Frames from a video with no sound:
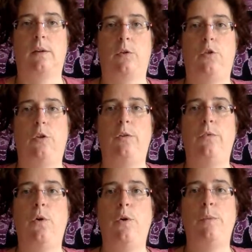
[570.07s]
Just
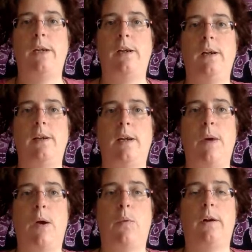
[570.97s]
for a minute, letting
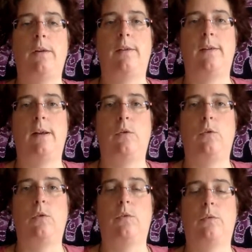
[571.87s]
my words settle,